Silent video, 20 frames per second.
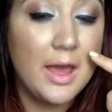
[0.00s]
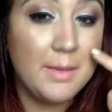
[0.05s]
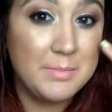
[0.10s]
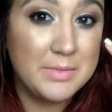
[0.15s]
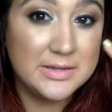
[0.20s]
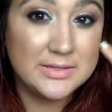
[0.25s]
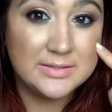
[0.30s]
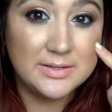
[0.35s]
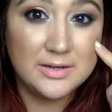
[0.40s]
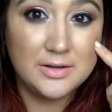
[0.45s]

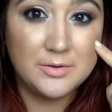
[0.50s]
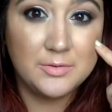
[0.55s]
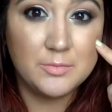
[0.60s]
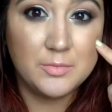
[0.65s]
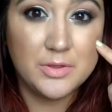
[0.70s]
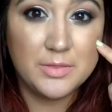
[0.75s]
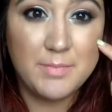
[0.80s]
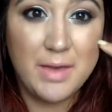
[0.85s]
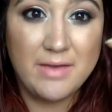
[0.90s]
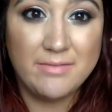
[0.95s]
mixed it in
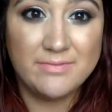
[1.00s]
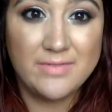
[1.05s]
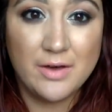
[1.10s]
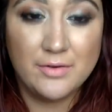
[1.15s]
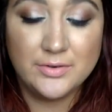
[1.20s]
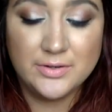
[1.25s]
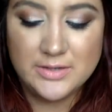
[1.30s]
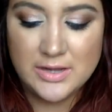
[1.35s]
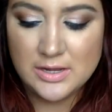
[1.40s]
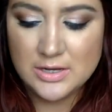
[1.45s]
with my
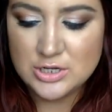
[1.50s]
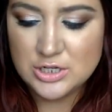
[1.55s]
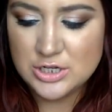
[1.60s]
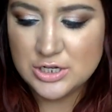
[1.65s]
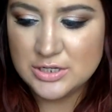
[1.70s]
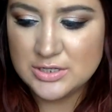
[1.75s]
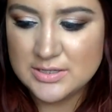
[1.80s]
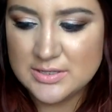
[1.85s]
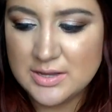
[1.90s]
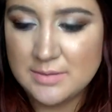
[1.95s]

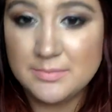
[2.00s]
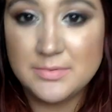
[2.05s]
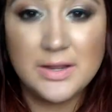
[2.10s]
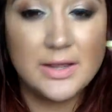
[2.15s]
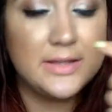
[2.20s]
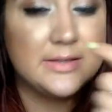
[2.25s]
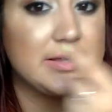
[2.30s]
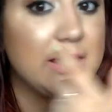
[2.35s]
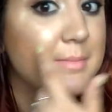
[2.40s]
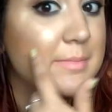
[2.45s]
foundation some
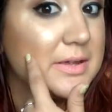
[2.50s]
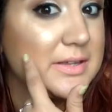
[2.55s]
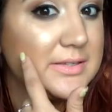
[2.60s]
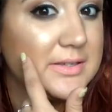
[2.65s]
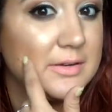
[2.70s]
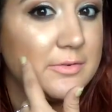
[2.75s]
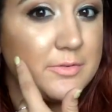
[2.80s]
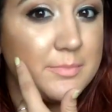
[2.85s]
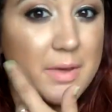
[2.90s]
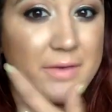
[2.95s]
days. I mixed it
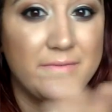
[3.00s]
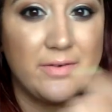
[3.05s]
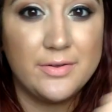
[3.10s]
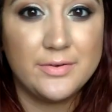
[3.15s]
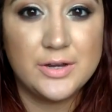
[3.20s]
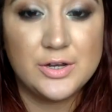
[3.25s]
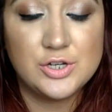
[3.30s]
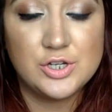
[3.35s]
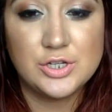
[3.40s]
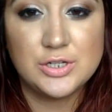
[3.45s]
in with my
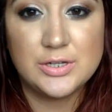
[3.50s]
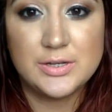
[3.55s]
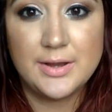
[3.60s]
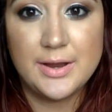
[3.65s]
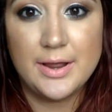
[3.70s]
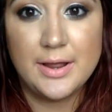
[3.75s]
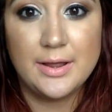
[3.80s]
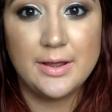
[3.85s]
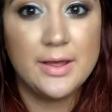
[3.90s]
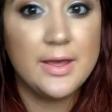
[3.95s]
foundation
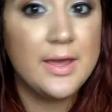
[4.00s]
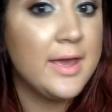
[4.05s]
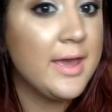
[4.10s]
today.